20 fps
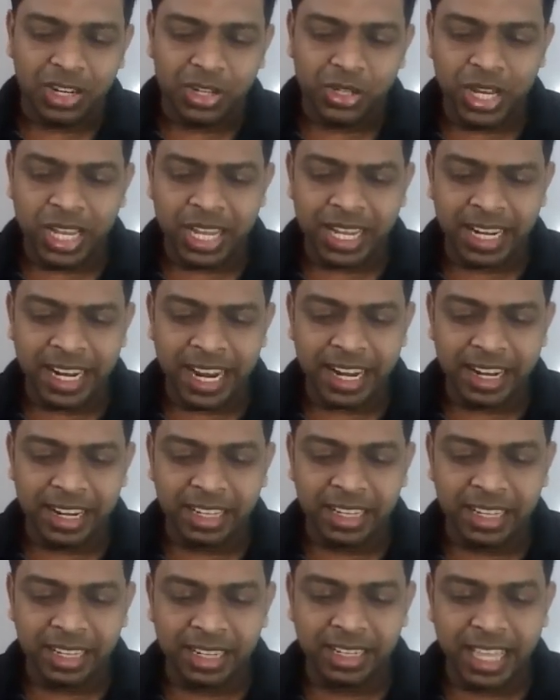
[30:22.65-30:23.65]
Jagan had
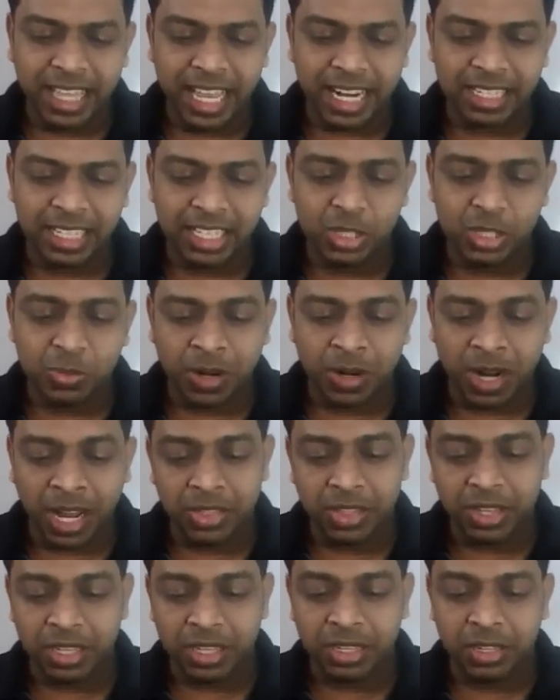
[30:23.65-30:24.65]
heard that his
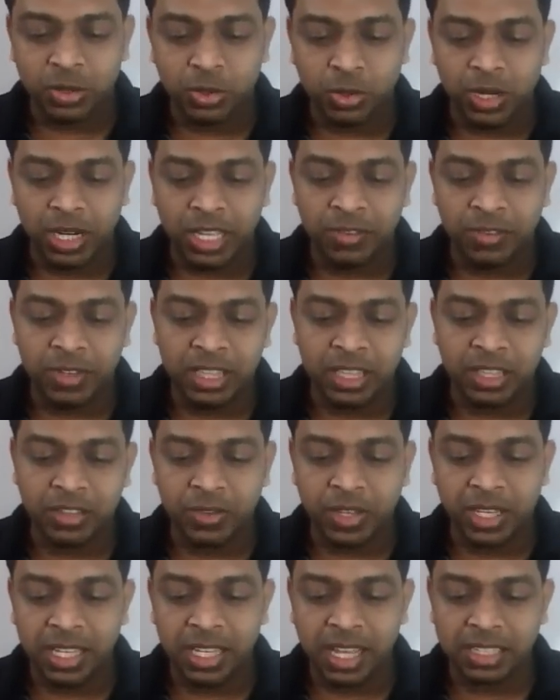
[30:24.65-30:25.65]
brother, who lived in
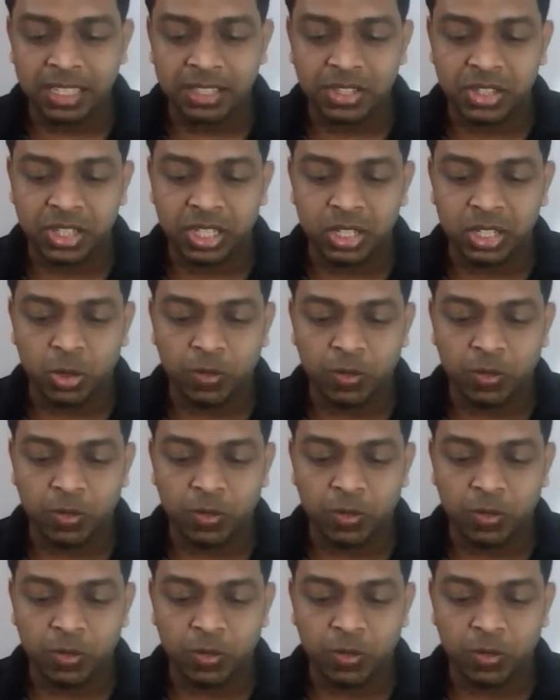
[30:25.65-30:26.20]
the Vineyard Street,